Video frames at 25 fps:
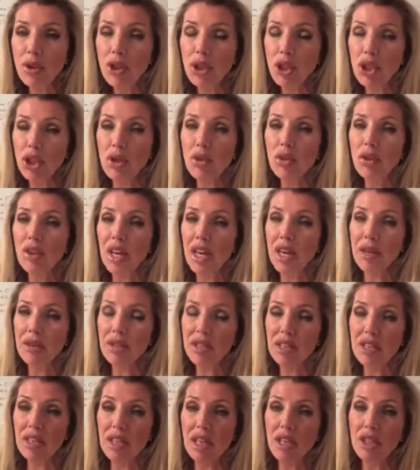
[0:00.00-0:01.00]

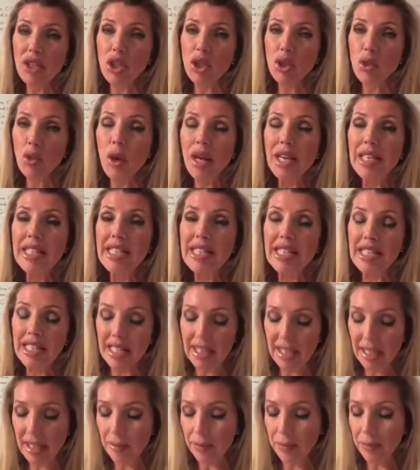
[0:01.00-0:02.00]

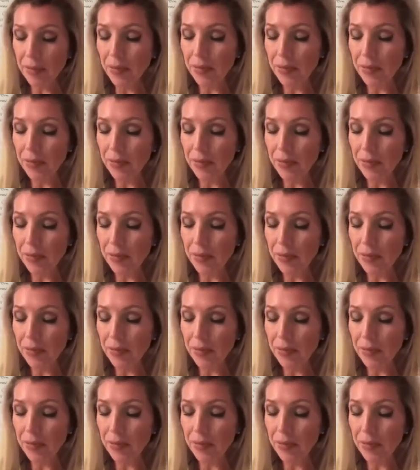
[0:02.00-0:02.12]
2020,